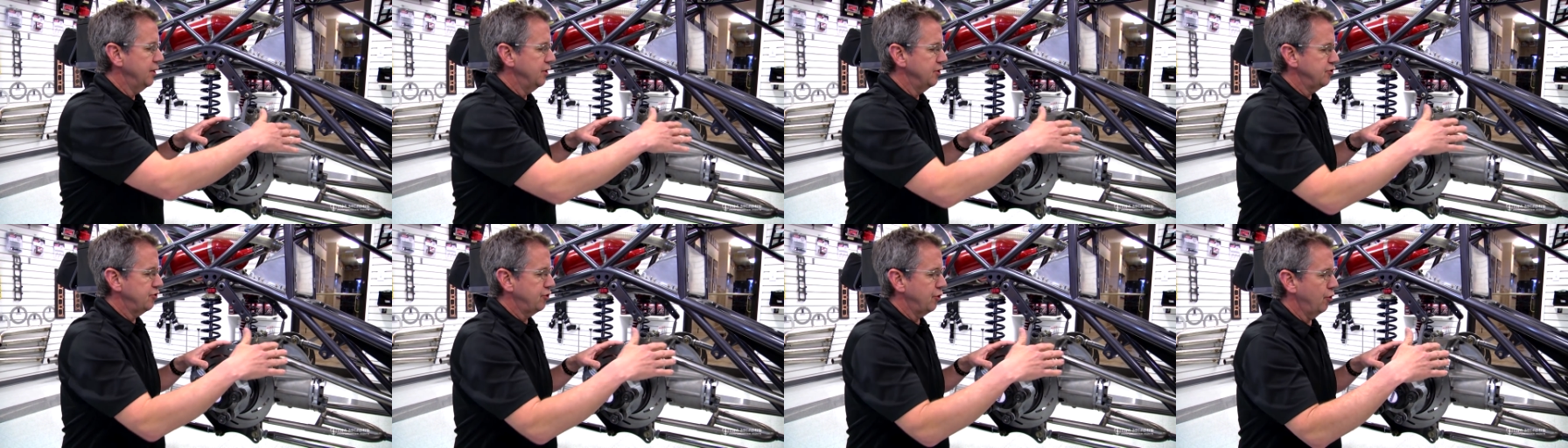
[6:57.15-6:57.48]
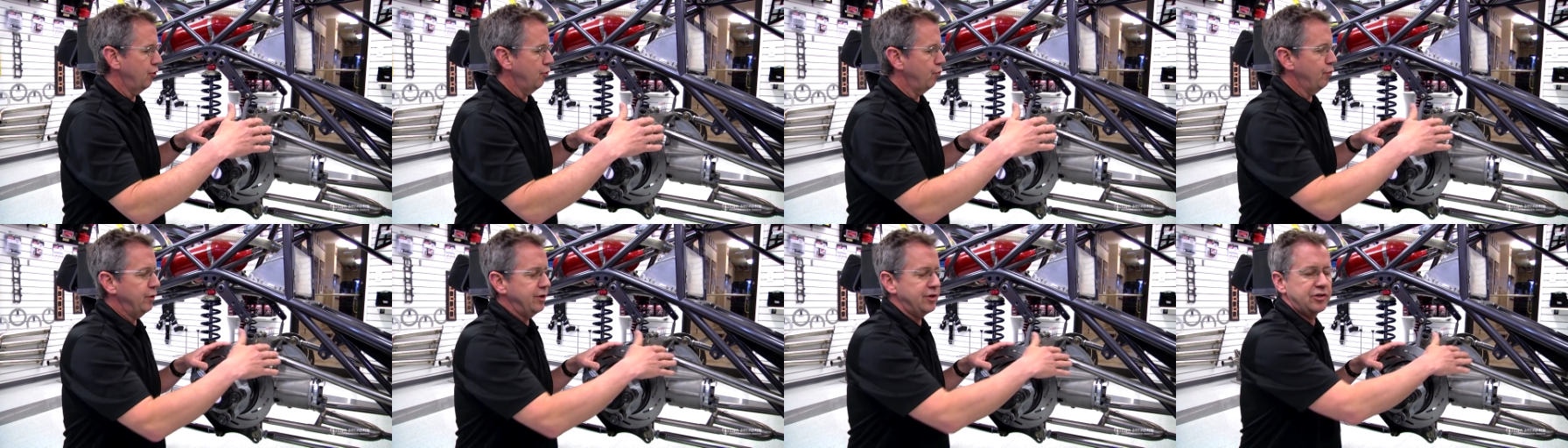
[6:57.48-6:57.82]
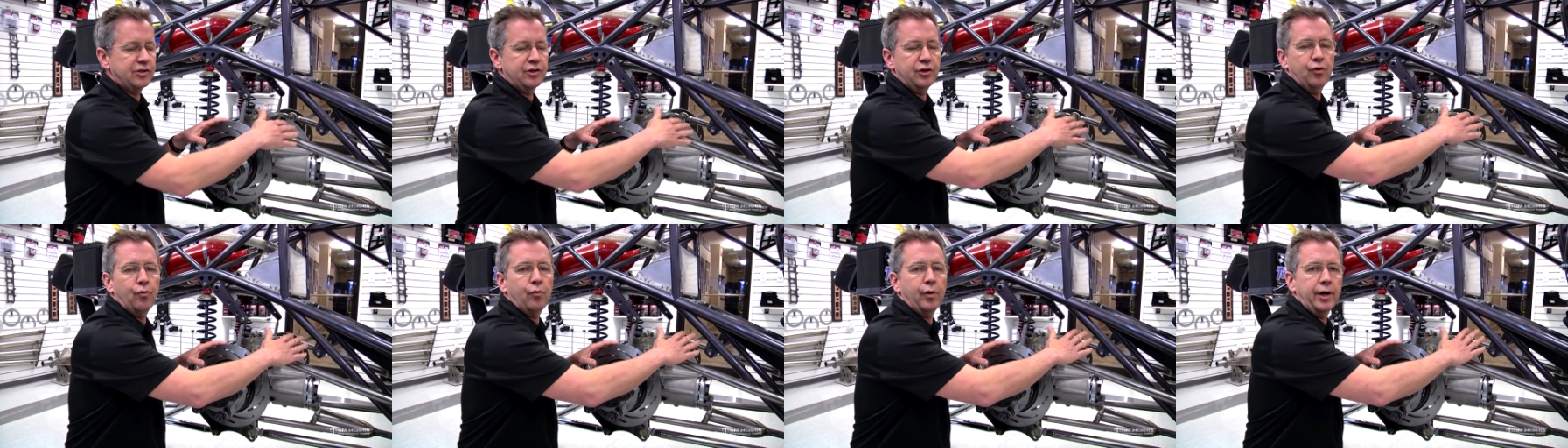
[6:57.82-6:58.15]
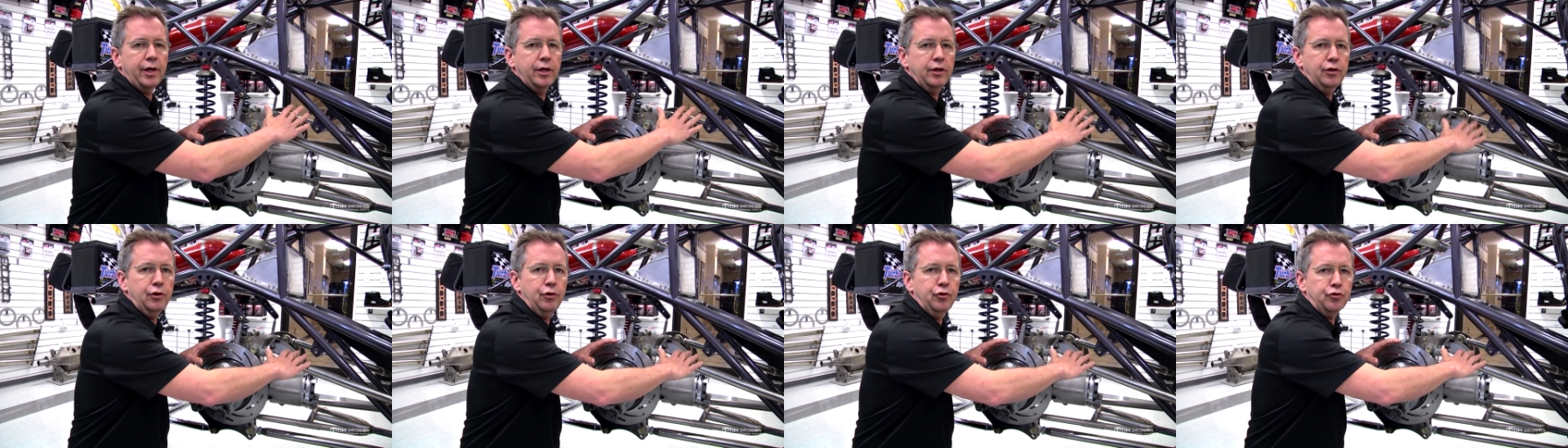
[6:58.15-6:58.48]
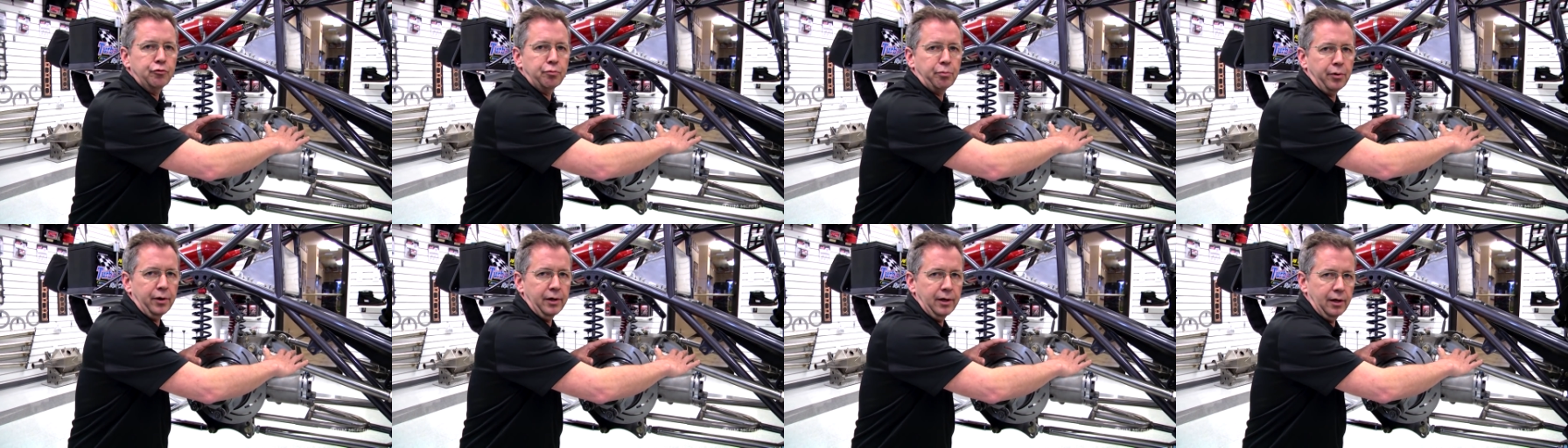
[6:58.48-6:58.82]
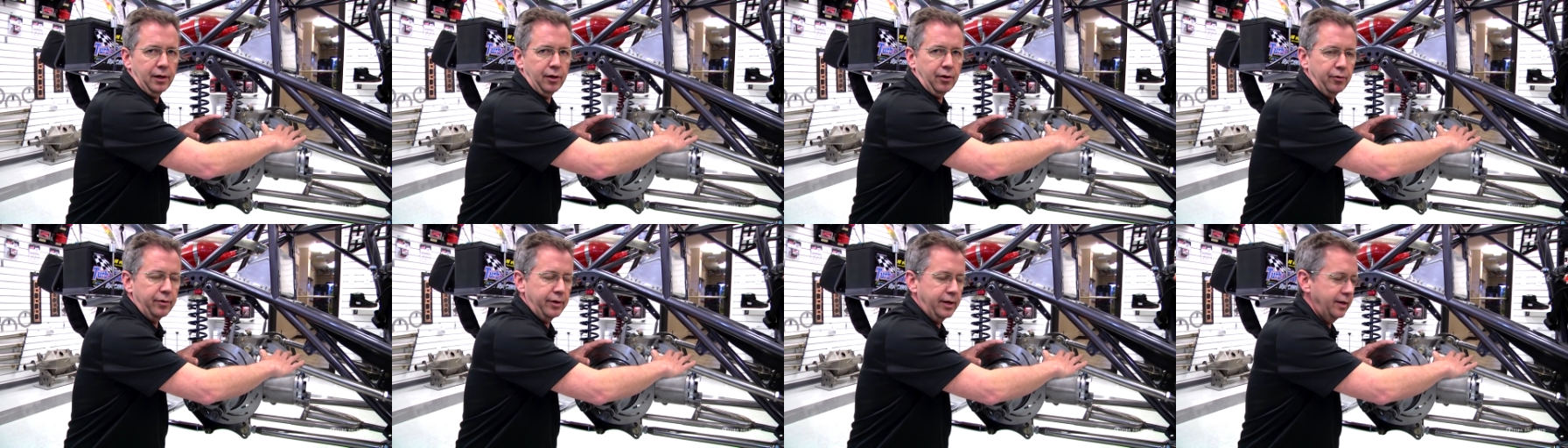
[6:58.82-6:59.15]
So we still want to use
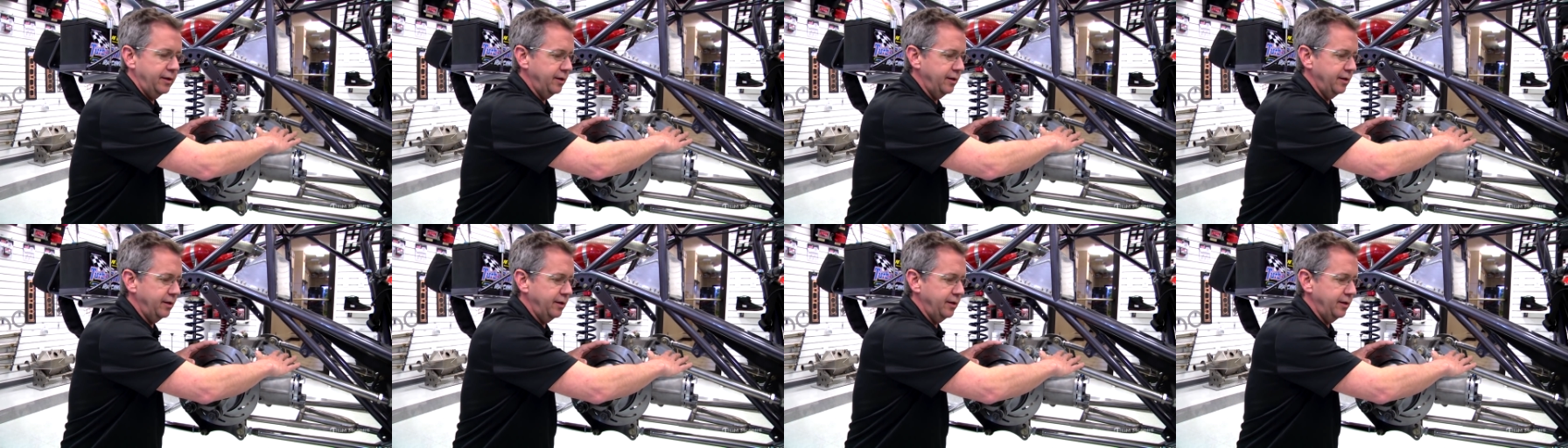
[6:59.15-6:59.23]
preload.